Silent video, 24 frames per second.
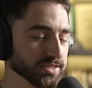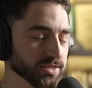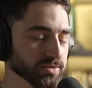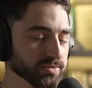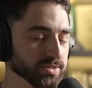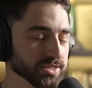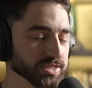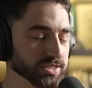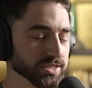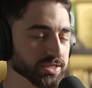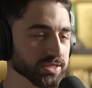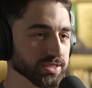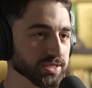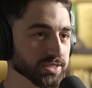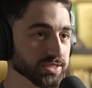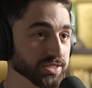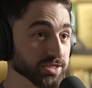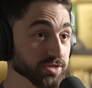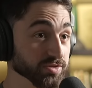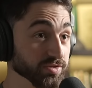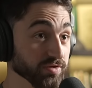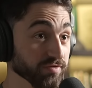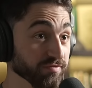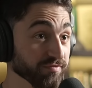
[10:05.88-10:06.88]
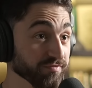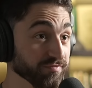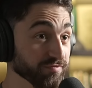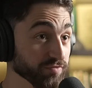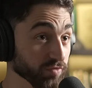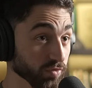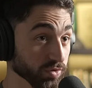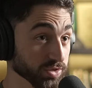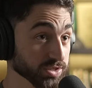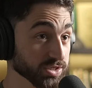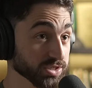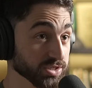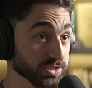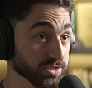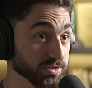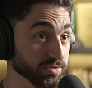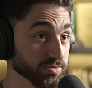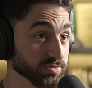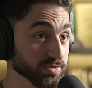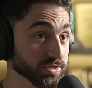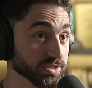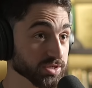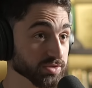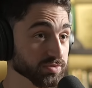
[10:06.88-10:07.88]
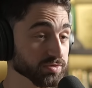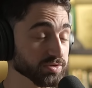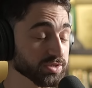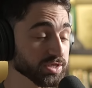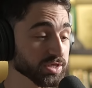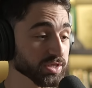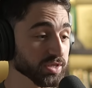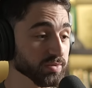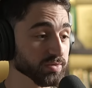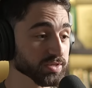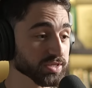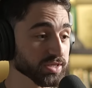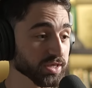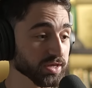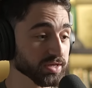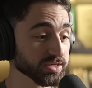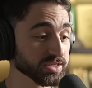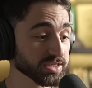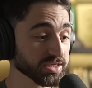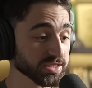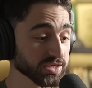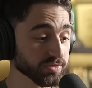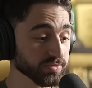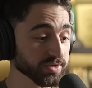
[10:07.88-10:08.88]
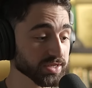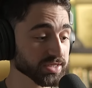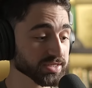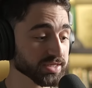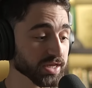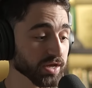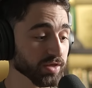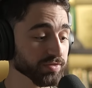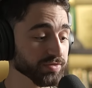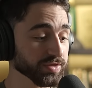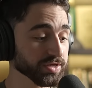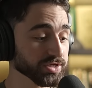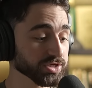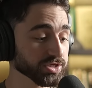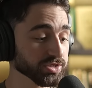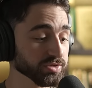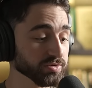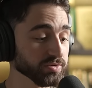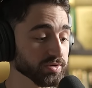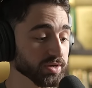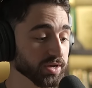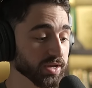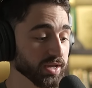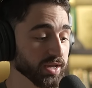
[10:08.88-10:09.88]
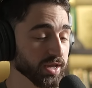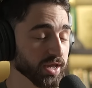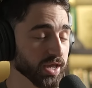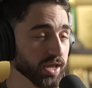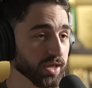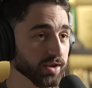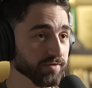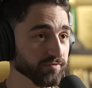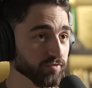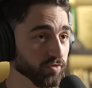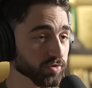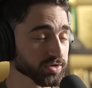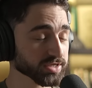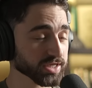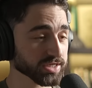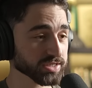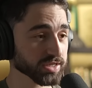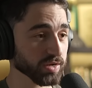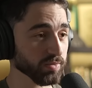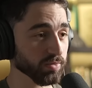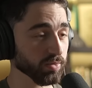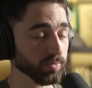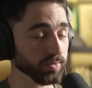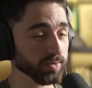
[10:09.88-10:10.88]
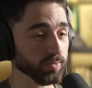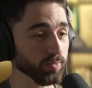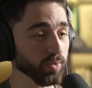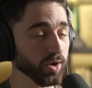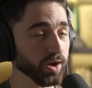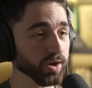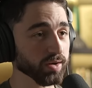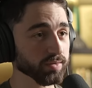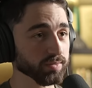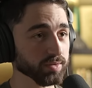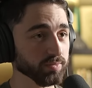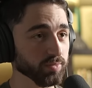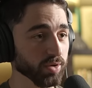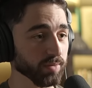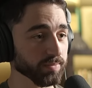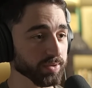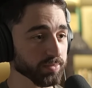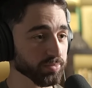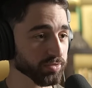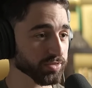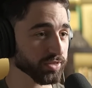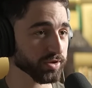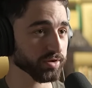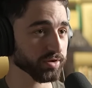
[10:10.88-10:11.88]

seriously until they're forced to until right. they're dealing with a serious health issue and of course that's not what we want we want well, that's what